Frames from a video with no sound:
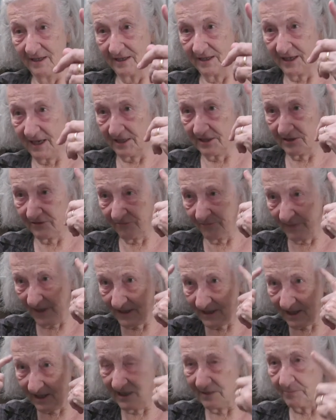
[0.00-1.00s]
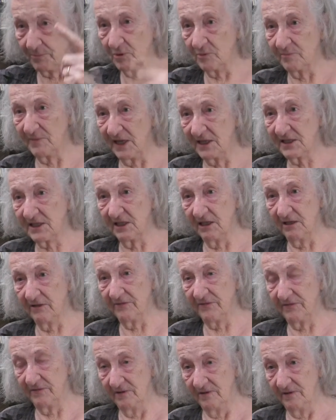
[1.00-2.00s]
kind of mentally put
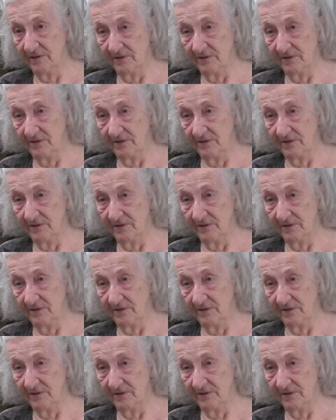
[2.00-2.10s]
myself,